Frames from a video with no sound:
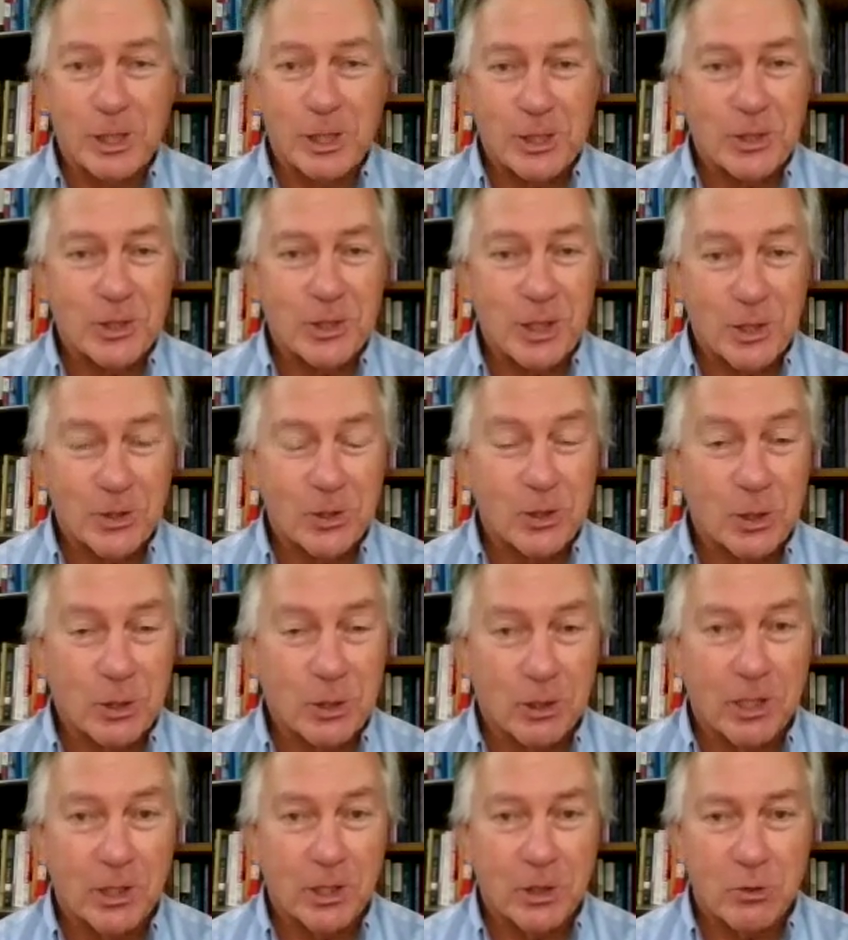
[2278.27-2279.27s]
is
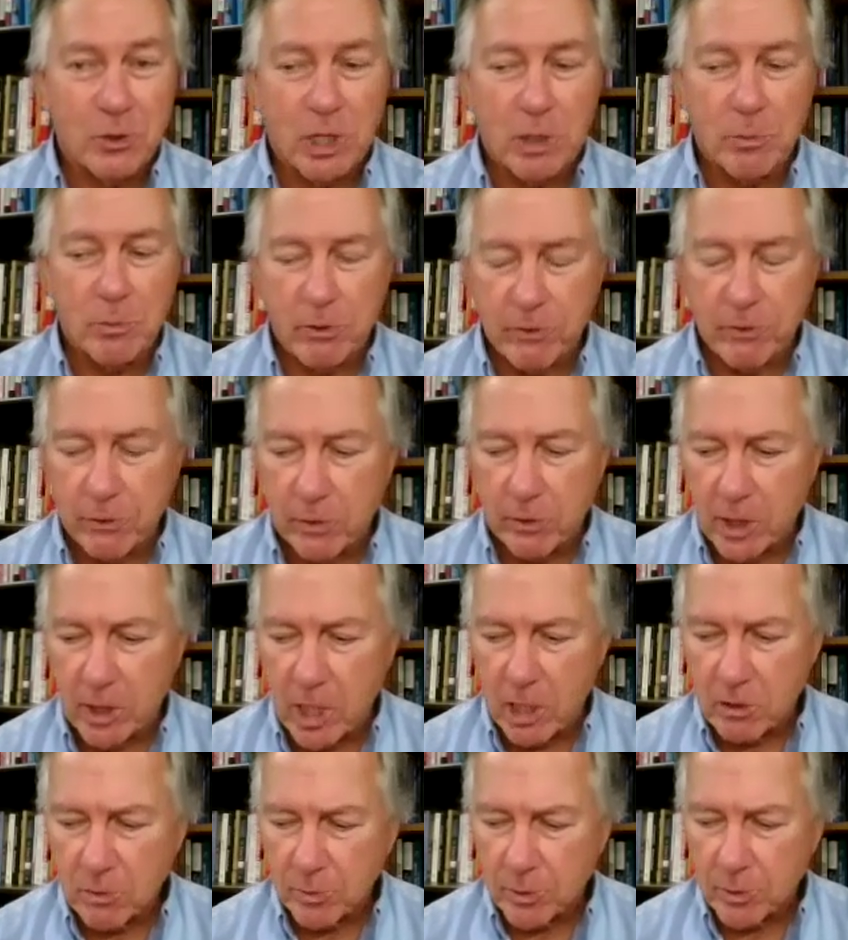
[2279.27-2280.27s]
certainly a dream of every
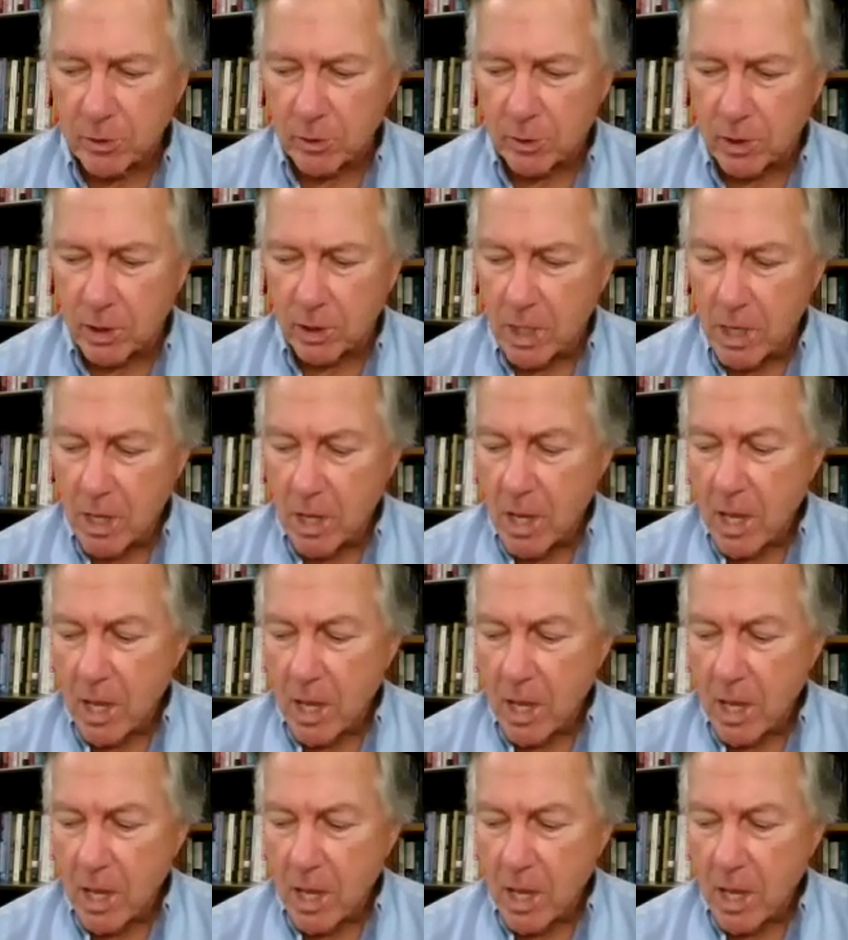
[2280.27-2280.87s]
entrepreneur.